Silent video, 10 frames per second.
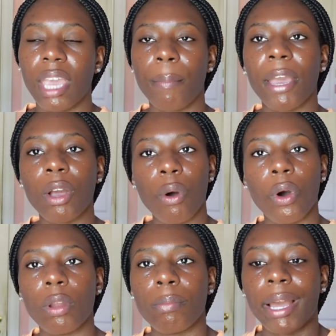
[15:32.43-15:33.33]
get back
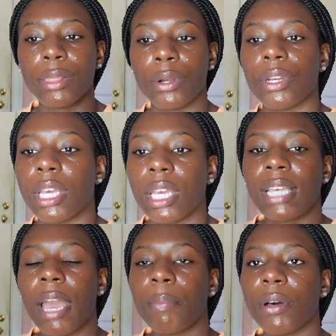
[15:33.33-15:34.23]
on my learning
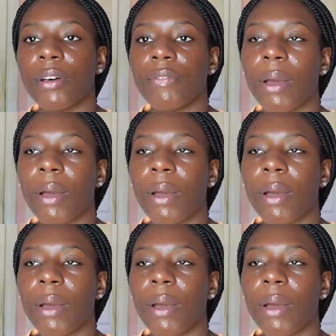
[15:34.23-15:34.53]
type of,